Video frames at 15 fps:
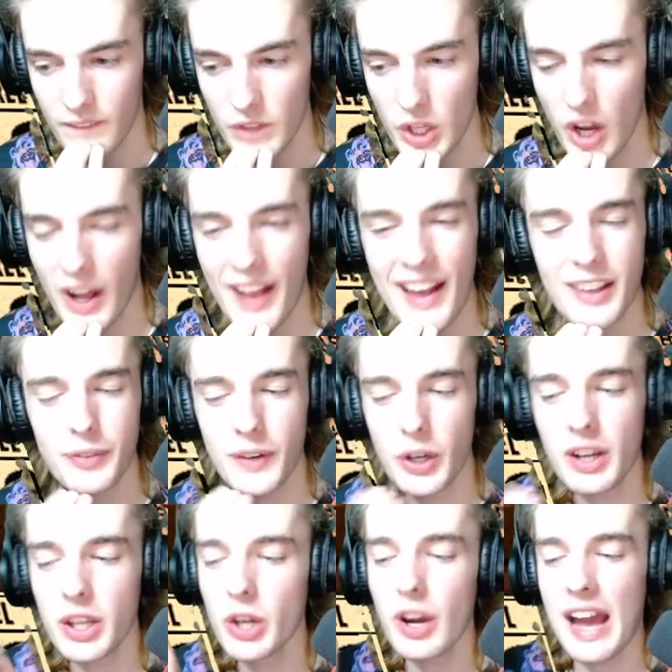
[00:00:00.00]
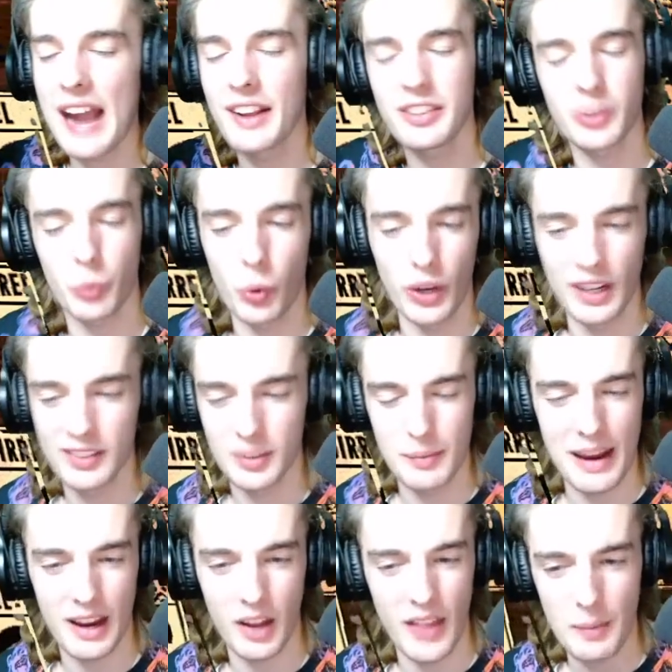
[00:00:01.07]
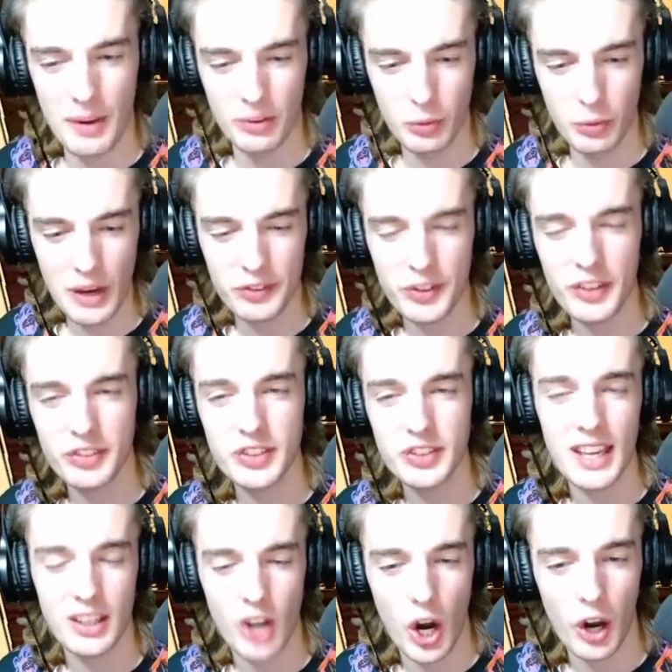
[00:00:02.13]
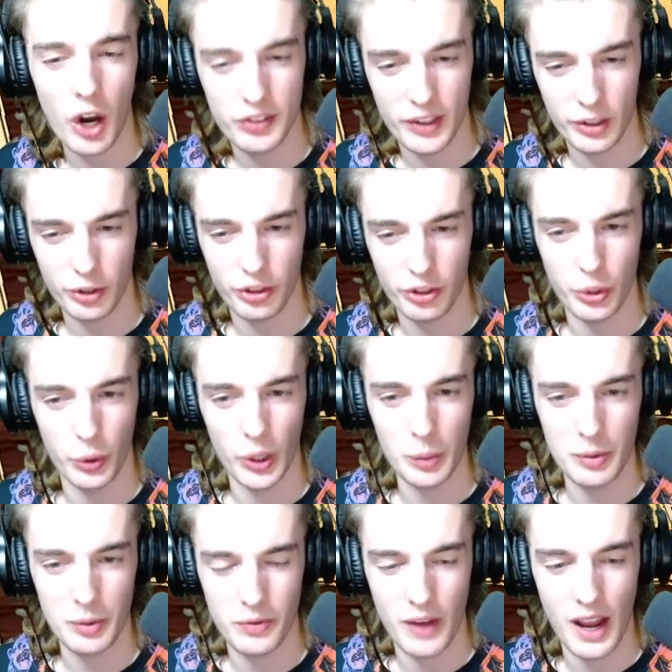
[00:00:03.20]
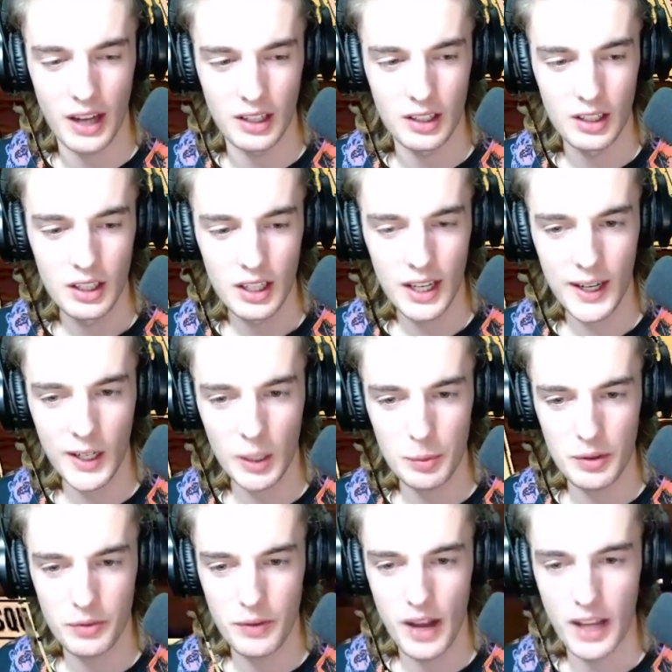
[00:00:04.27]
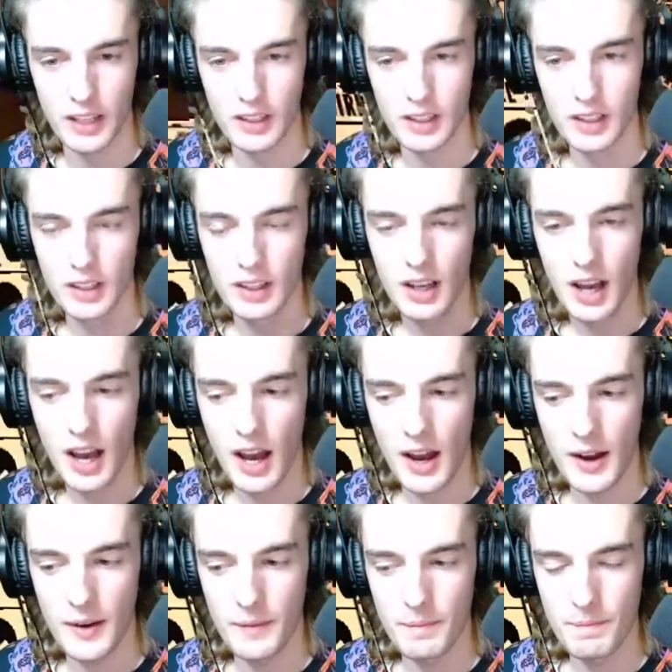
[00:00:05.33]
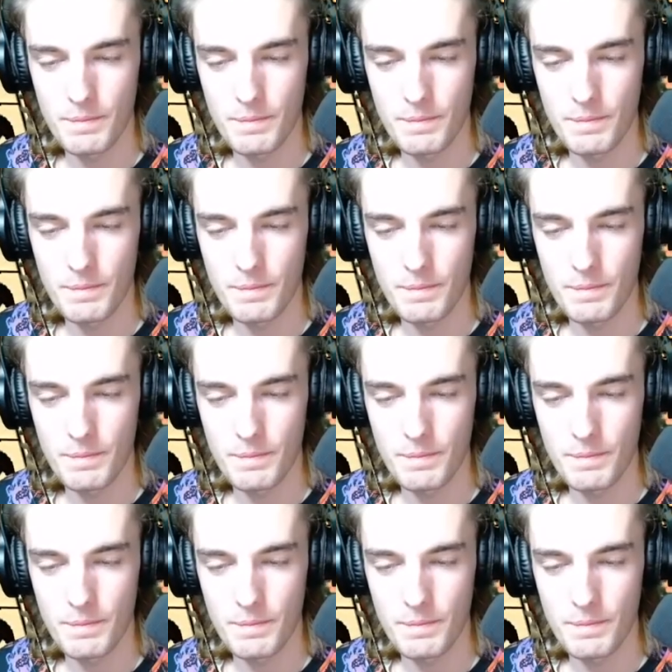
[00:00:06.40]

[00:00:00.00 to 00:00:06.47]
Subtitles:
Oh, that's fine. You don't have... It doesn't worry. It doesn't matter that much. We have 68 cards to cycle through. It'll be fine. It'll be fine. I